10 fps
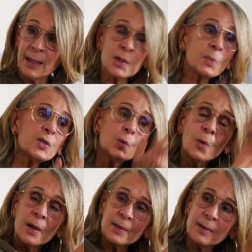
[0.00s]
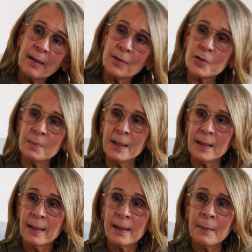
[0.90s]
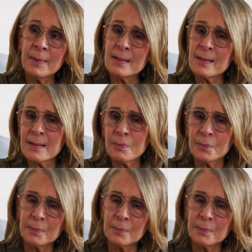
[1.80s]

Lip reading: Is what you want there to be. This is